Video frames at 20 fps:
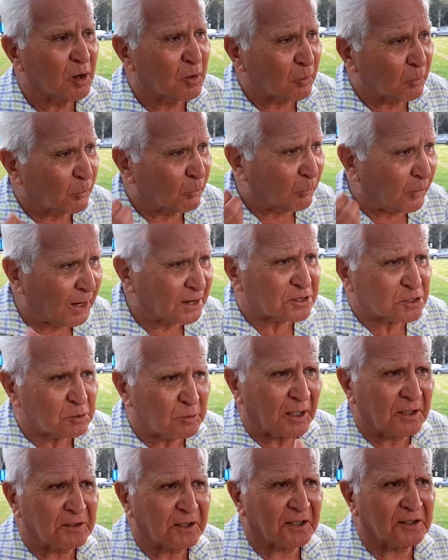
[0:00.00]
Once you
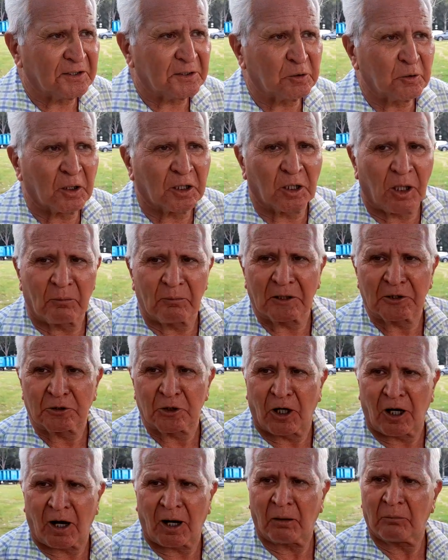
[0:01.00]
enter into a government
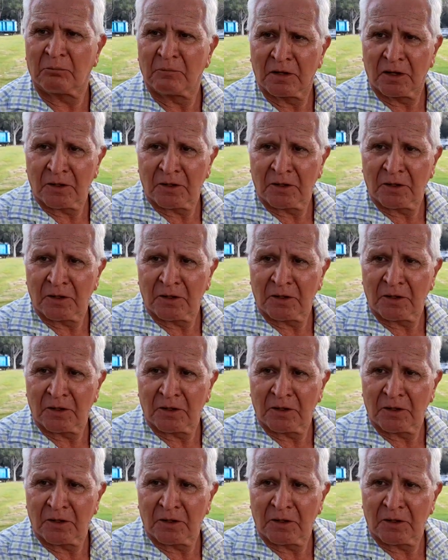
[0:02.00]
job,